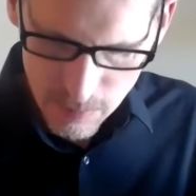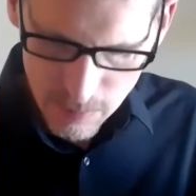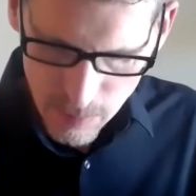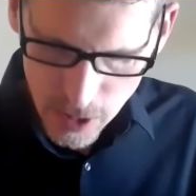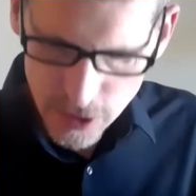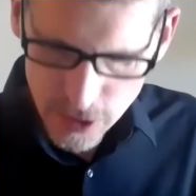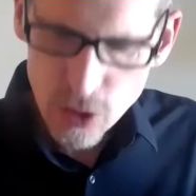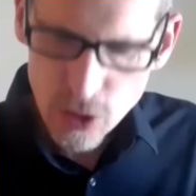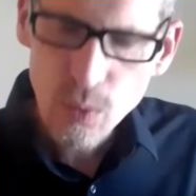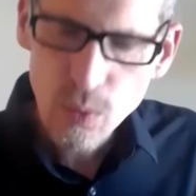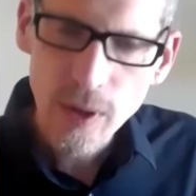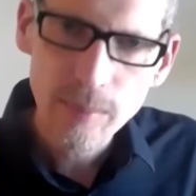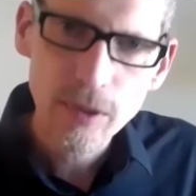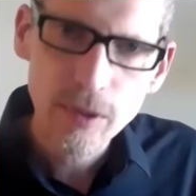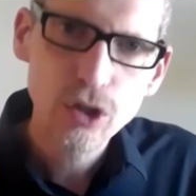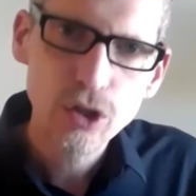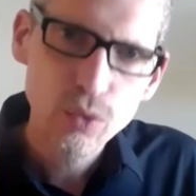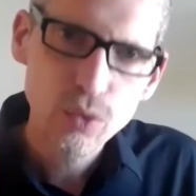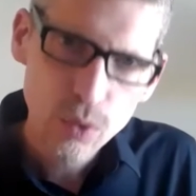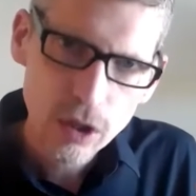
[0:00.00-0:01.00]
among the
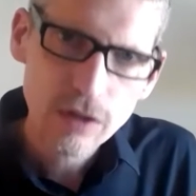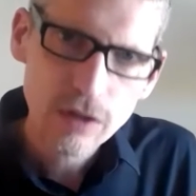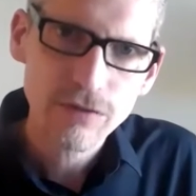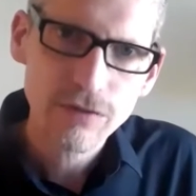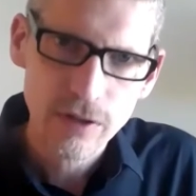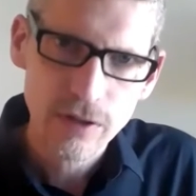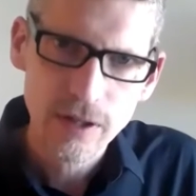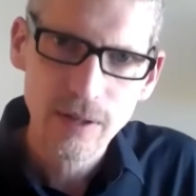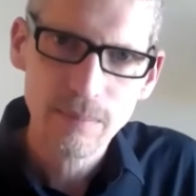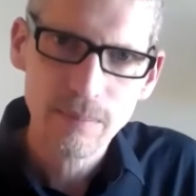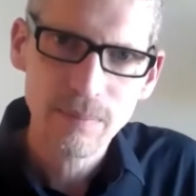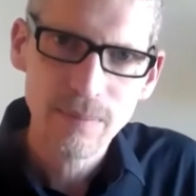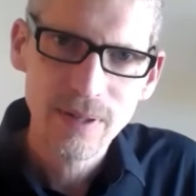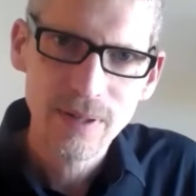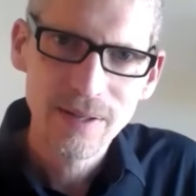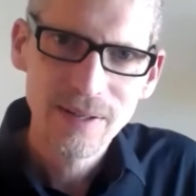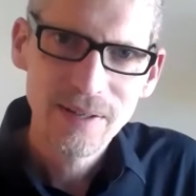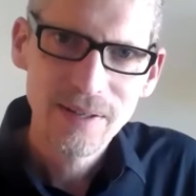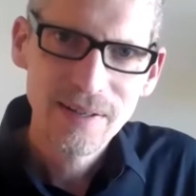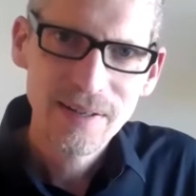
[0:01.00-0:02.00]
women who work for him.
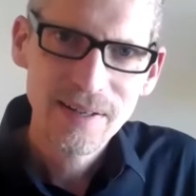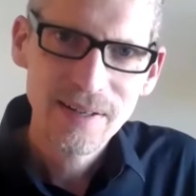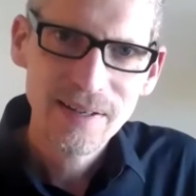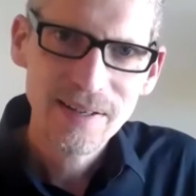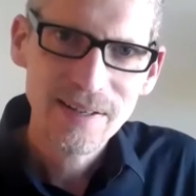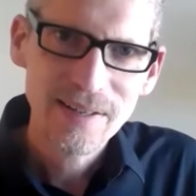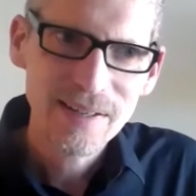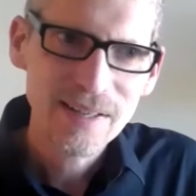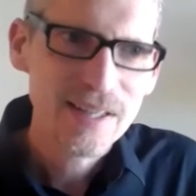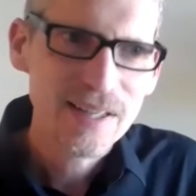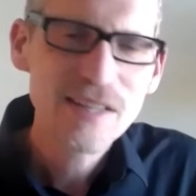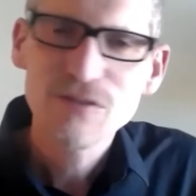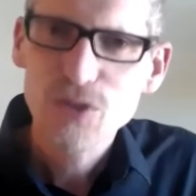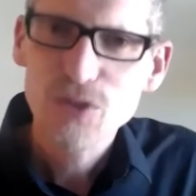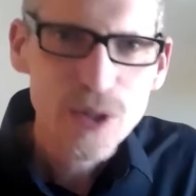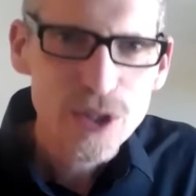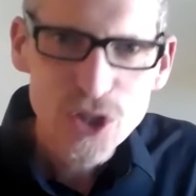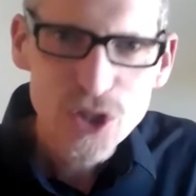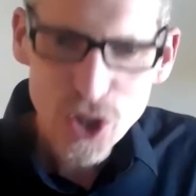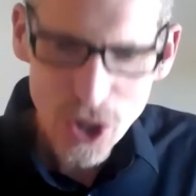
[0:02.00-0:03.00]
He
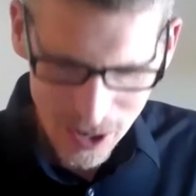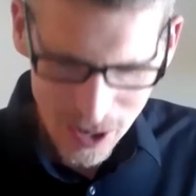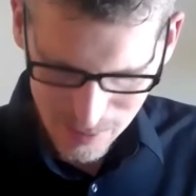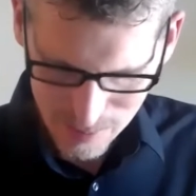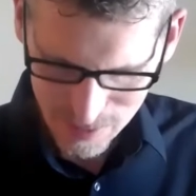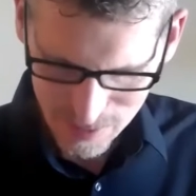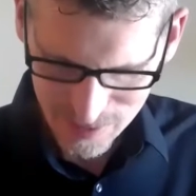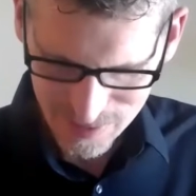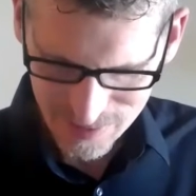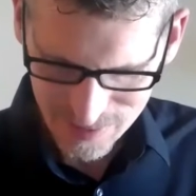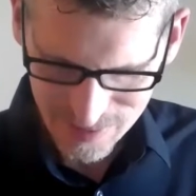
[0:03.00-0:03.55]
gives her a job.